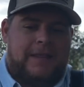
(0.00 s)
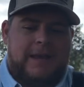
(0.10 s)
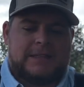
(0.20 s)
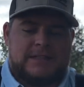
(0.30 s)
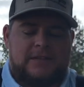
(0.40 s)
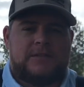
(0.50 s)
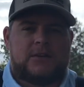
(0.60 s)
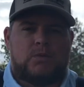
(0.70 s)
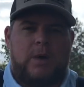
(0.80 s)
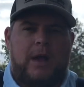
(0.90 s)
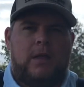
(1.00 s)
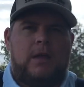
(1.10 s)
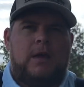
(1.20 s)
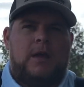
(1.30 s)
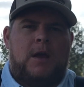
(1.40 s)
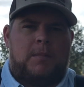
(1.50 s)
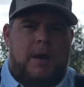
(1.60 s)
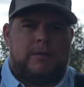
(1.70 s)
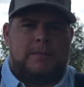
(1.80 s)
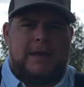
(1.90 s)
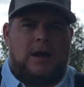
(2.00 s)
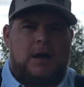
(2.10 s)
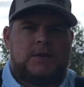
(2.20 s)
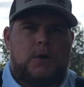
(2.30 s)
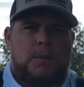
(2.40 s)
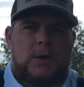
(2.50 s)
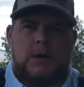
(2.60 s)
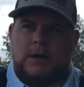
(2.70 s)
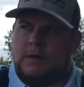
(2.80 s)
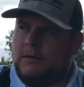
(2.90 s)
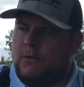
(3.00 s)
I think it's going to fish well probably mid-October,